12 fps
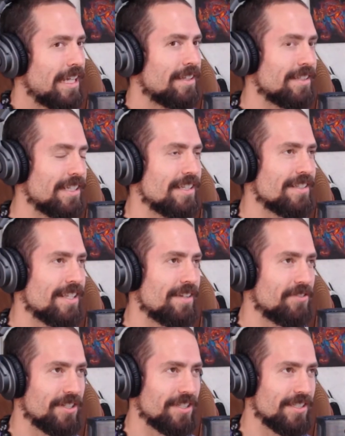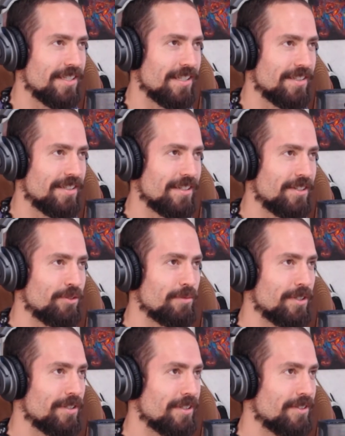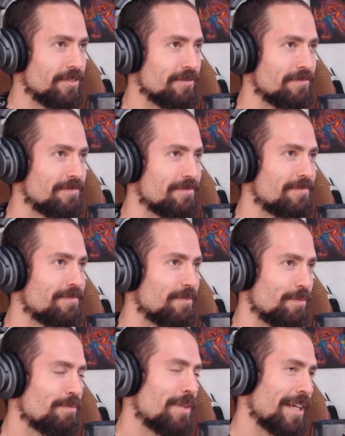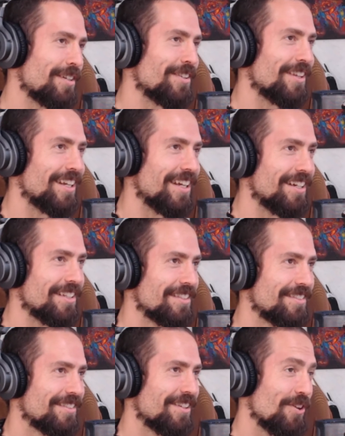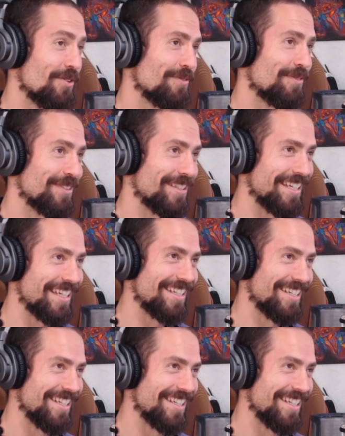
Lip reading: aliens have a good sense of humor, though. Better than us, hopefully.